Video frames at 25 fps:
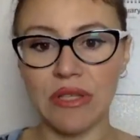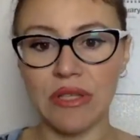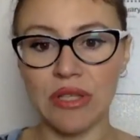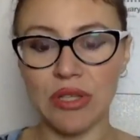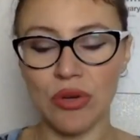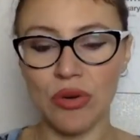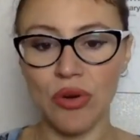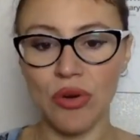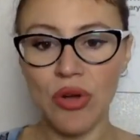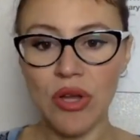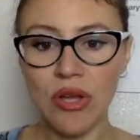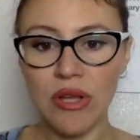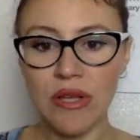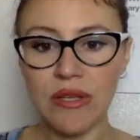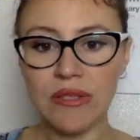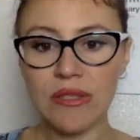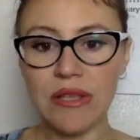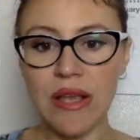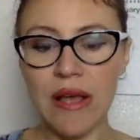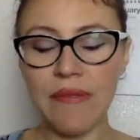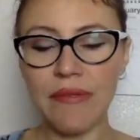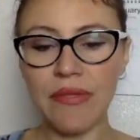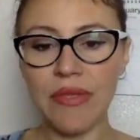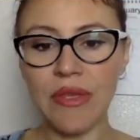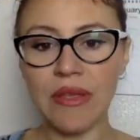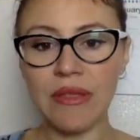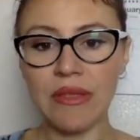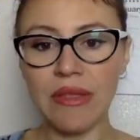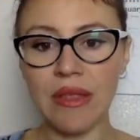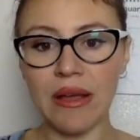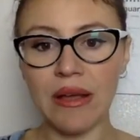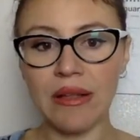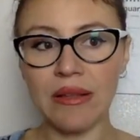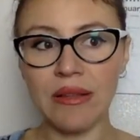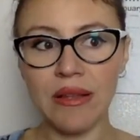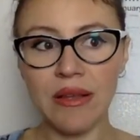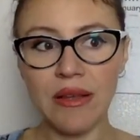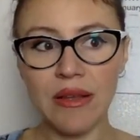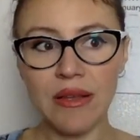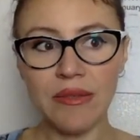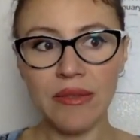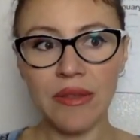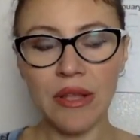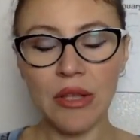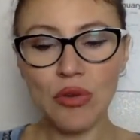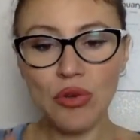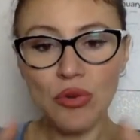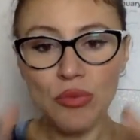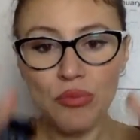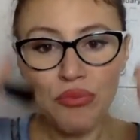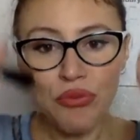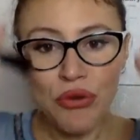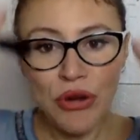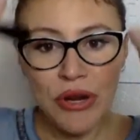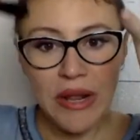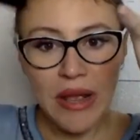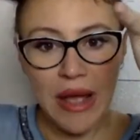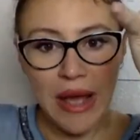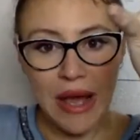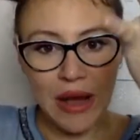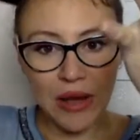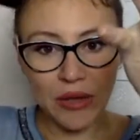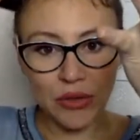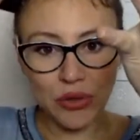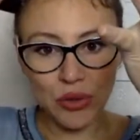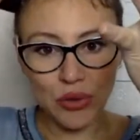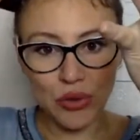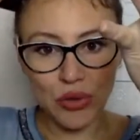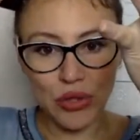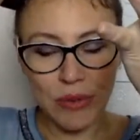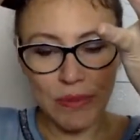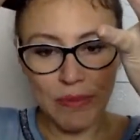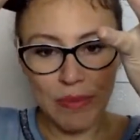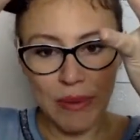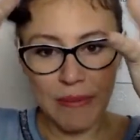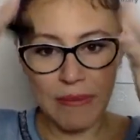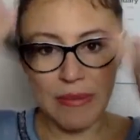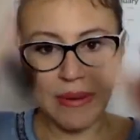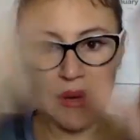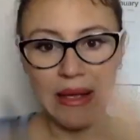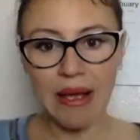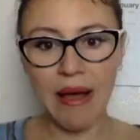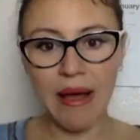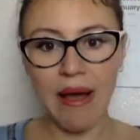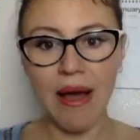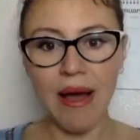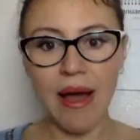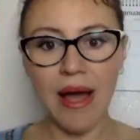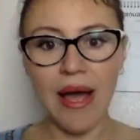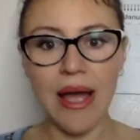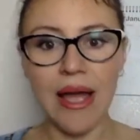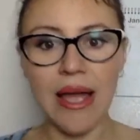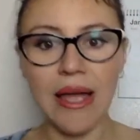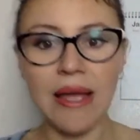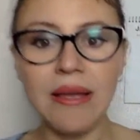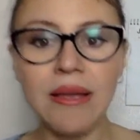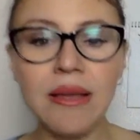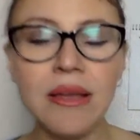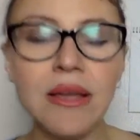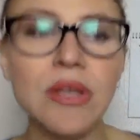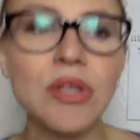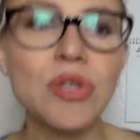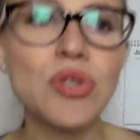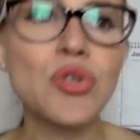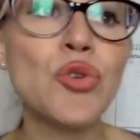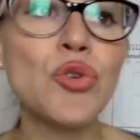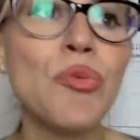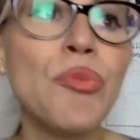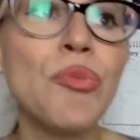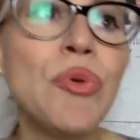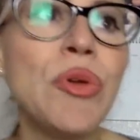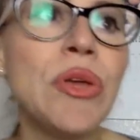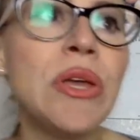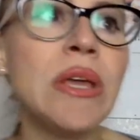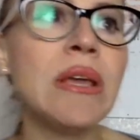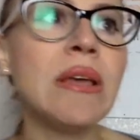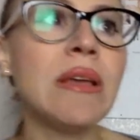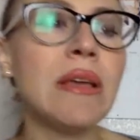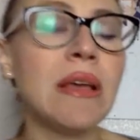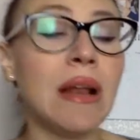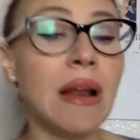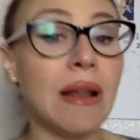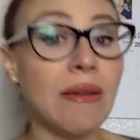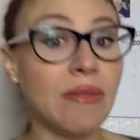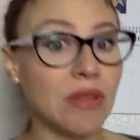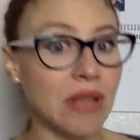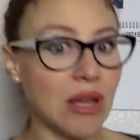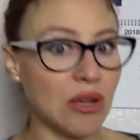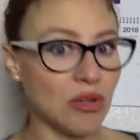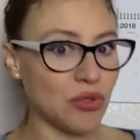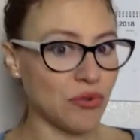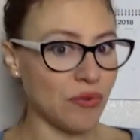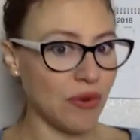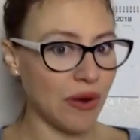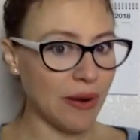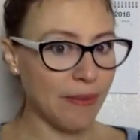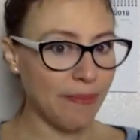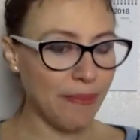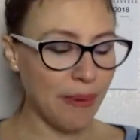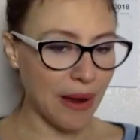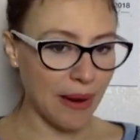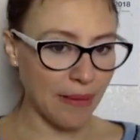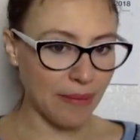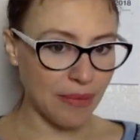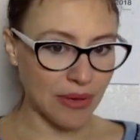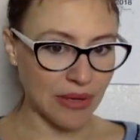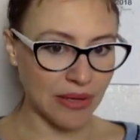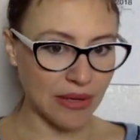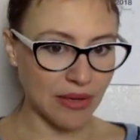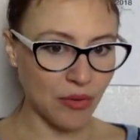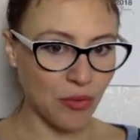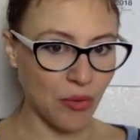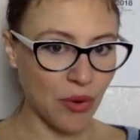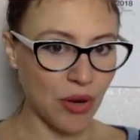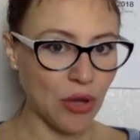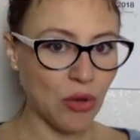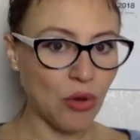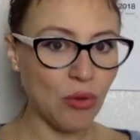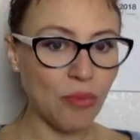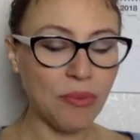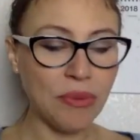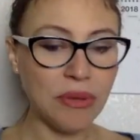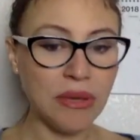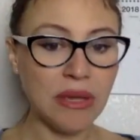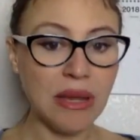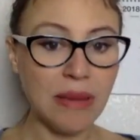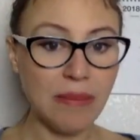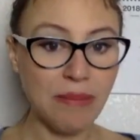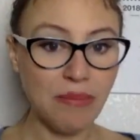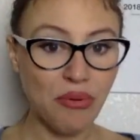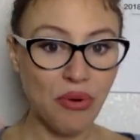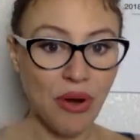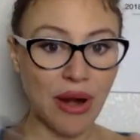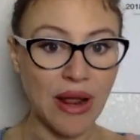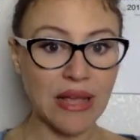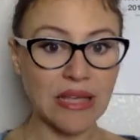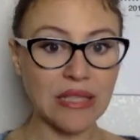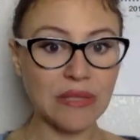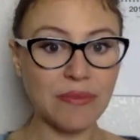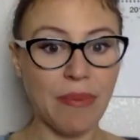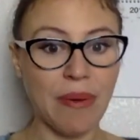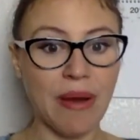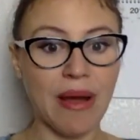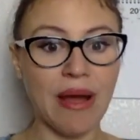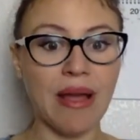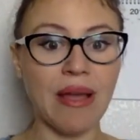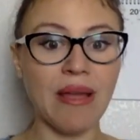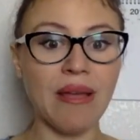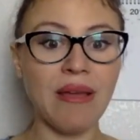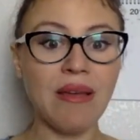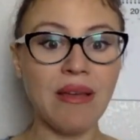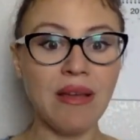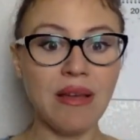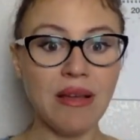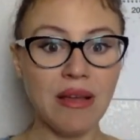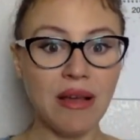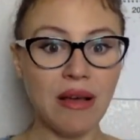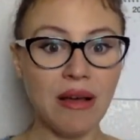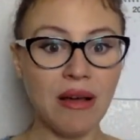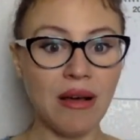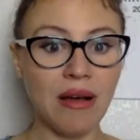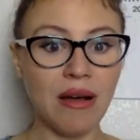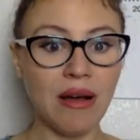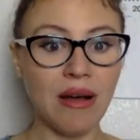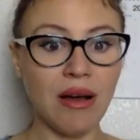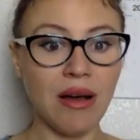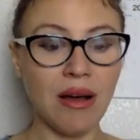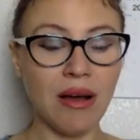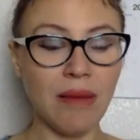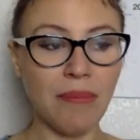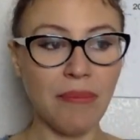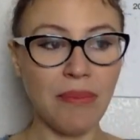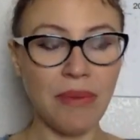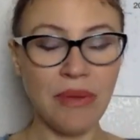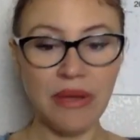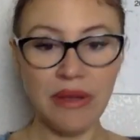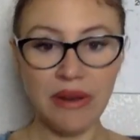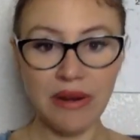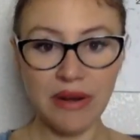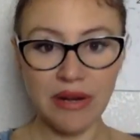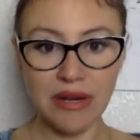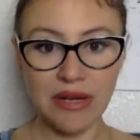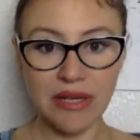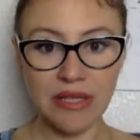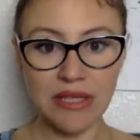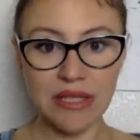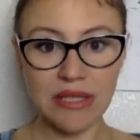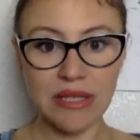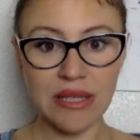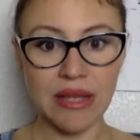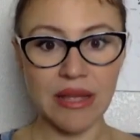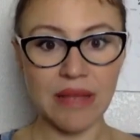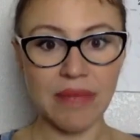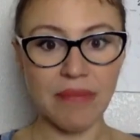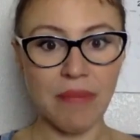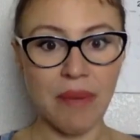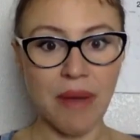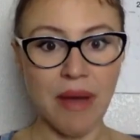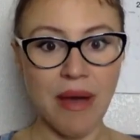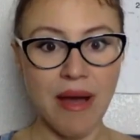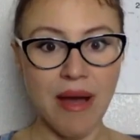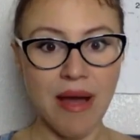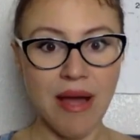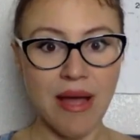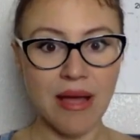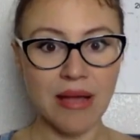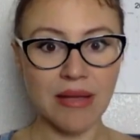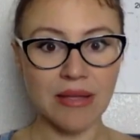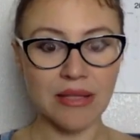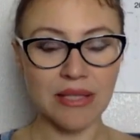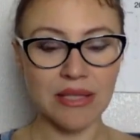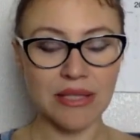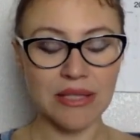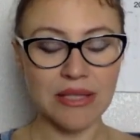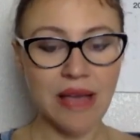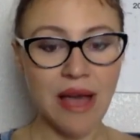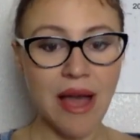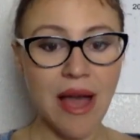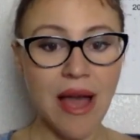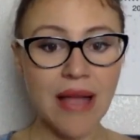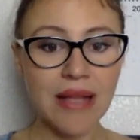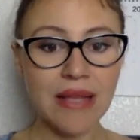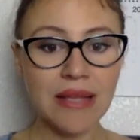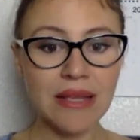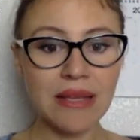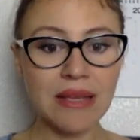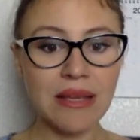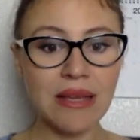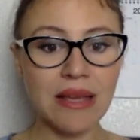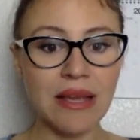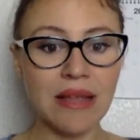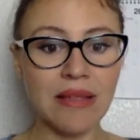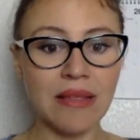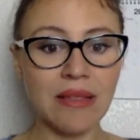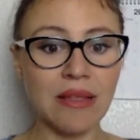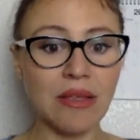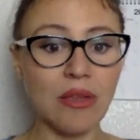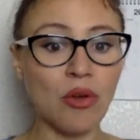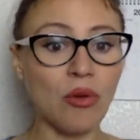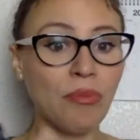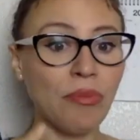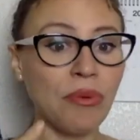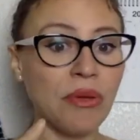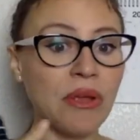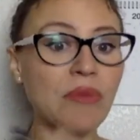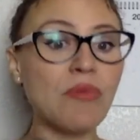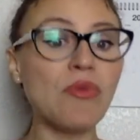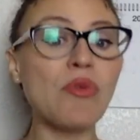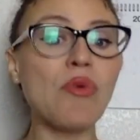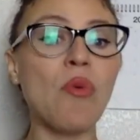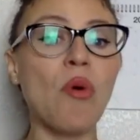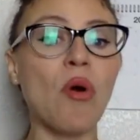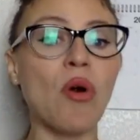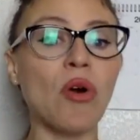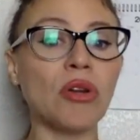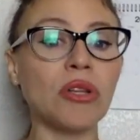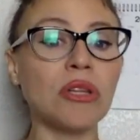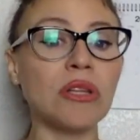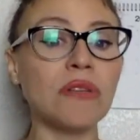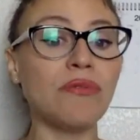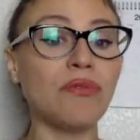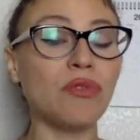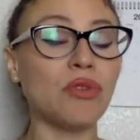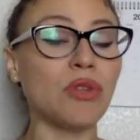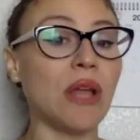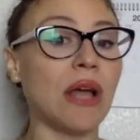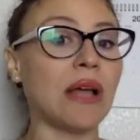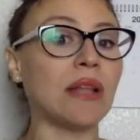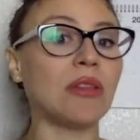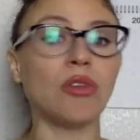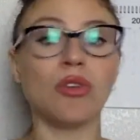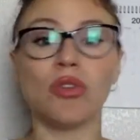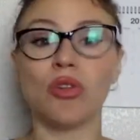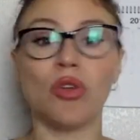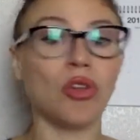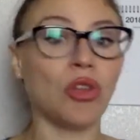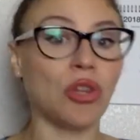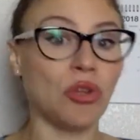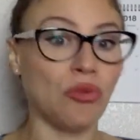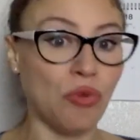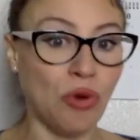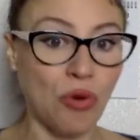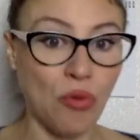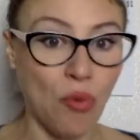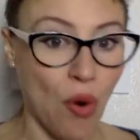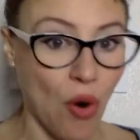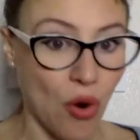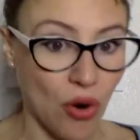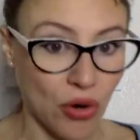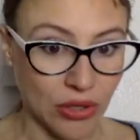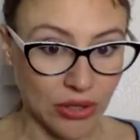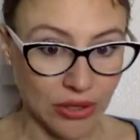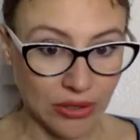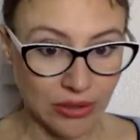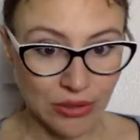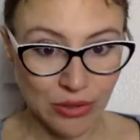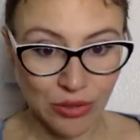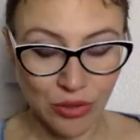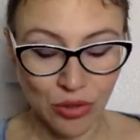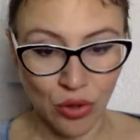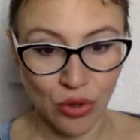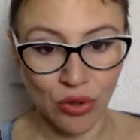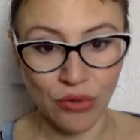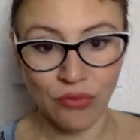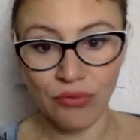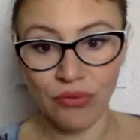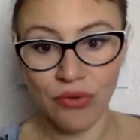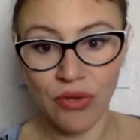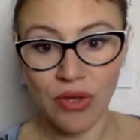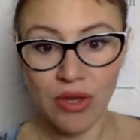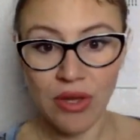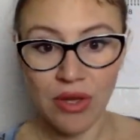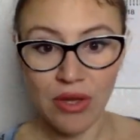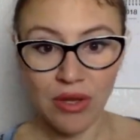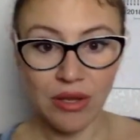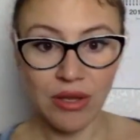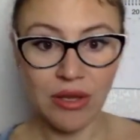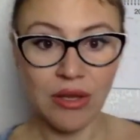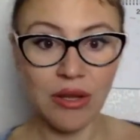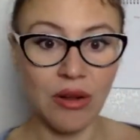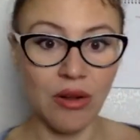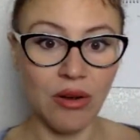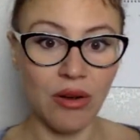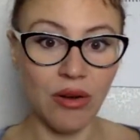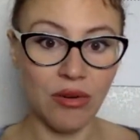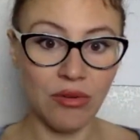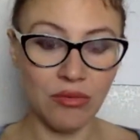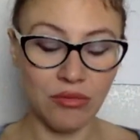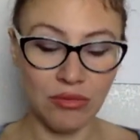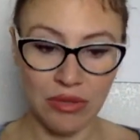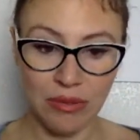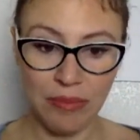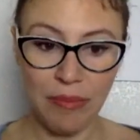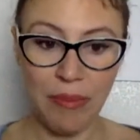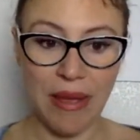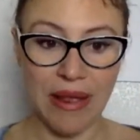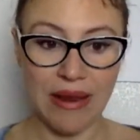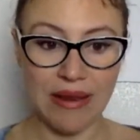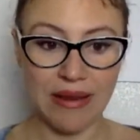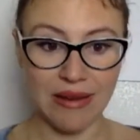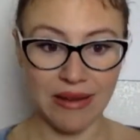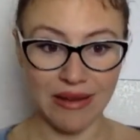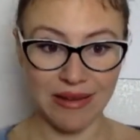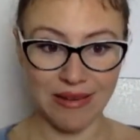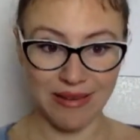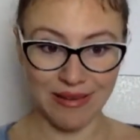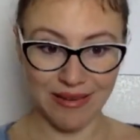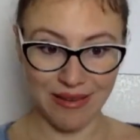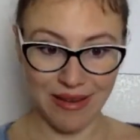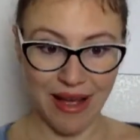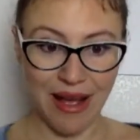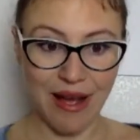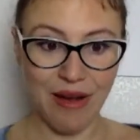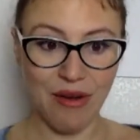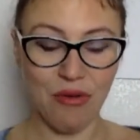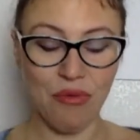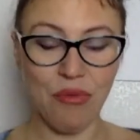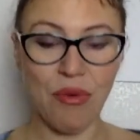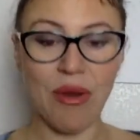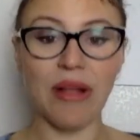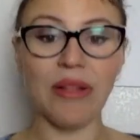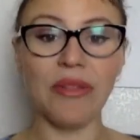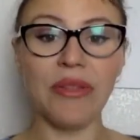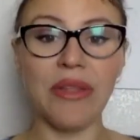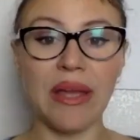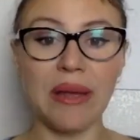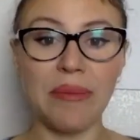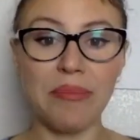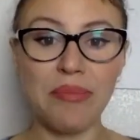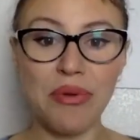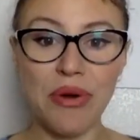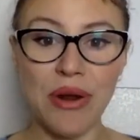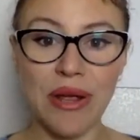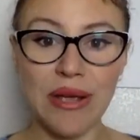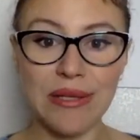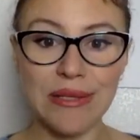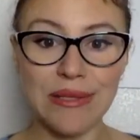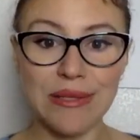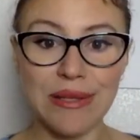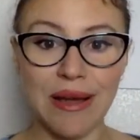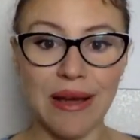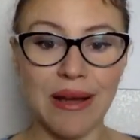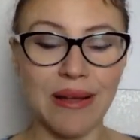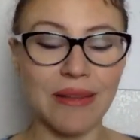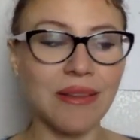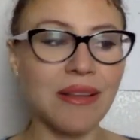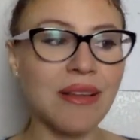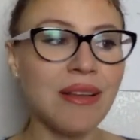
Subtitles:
So something that you bring out to the public eye, to be 11th house, very public, where you're being appraised by peers and by society, and you're being rewarded for that or not rewarded, you know, if, you know, depending how well they appraise that.